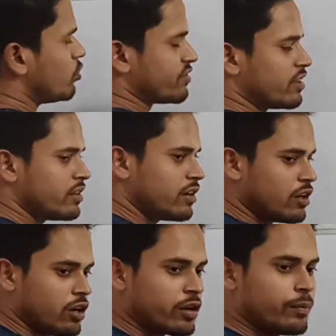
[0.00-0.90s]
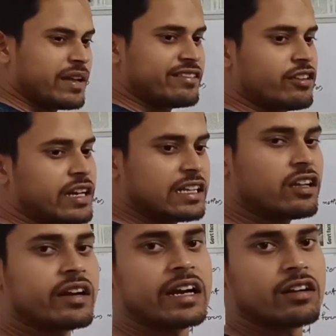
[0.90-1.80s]
motion or measuring
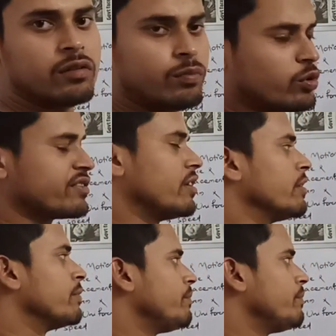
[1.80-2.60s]
the rate of motion.